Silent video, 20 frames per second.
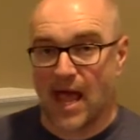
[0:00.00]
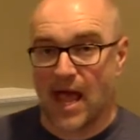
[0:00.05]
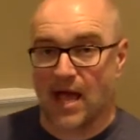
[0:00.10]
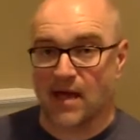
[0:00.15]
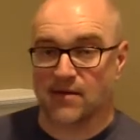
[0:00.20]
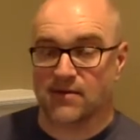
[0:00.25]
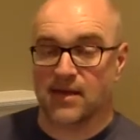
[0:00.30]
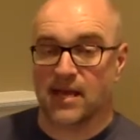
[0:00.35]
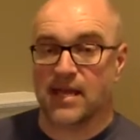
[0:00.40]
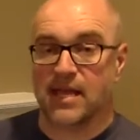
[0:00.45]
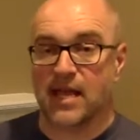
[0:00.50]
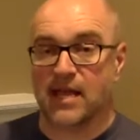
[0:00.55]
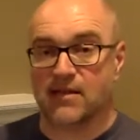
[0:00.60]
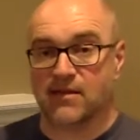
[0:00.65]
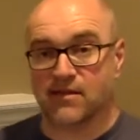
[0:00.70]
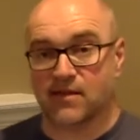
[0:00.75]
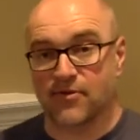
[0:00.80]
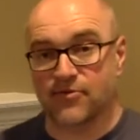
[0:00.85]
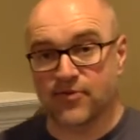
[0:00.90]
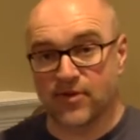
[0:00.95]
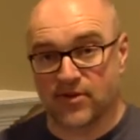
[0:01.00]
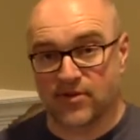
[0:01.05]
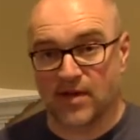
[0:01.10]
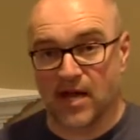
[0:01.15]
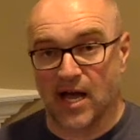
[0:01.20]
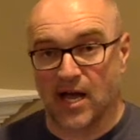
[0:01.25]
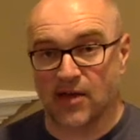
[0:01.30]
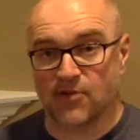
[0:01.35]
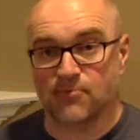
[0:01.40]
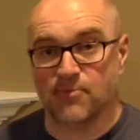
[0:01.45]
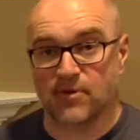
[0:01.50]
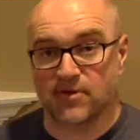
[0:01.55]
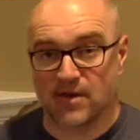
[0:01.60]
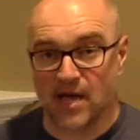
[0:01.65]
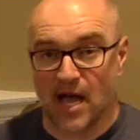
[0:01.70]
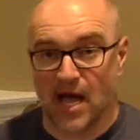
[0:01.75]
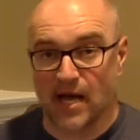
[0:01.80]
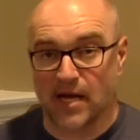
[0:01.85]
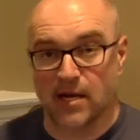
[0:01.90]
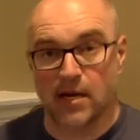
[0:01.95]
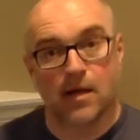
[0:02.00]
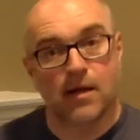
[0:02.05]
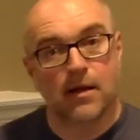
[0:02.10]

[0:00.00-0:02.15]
as they get synthesized beside